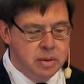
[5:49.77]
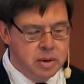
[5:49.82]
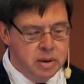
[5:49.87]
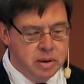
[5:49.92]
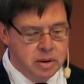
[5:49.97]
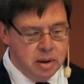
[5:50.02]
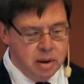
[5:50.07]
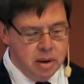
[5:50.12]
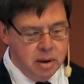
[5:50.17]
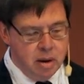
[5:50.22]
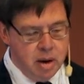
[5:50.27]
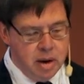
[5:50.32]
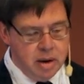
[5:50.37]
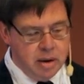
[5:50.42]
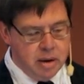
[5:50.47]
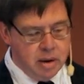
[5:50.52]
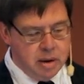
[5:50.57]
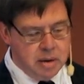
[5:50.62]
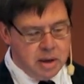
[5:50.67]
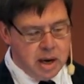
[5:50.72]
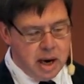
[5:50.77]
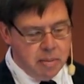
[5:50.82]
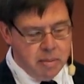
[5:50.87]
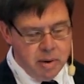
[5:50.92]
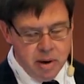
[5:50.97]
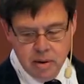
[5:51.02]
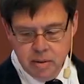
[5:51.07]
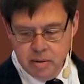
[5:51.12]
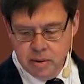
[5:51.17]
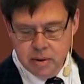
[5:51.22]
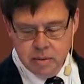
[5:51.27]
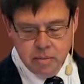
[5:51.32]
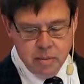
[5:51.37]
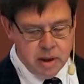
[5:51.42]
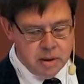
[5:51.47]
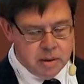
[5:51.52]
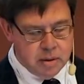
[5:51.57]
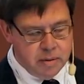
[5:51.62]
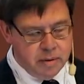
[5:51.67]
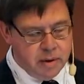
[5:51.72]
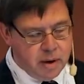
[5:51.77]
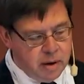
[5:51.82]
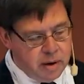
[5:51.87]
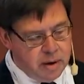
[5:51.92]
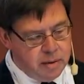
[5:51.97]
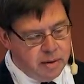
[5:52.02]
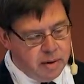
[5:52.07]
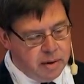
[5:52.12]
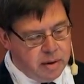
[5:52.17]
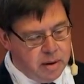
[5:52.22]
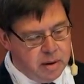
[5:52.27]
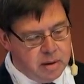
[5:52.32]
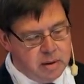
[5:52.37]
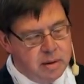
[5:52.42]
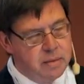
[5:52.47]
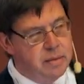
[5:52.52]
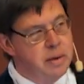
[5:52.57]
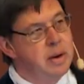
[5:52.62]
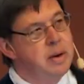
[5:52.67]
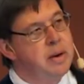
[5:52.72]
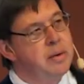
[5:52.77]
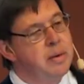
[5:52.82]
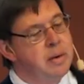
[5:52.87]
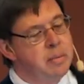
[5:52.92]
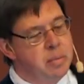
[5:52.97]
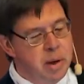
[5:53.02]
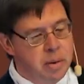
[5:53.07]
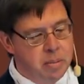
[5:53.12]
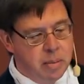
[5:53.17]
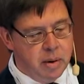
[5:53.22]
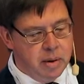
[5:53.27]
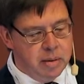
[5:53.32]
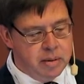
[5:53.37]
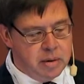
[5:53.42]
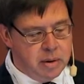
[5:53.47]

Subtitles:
which is a longer topic, which means very different things to very different people.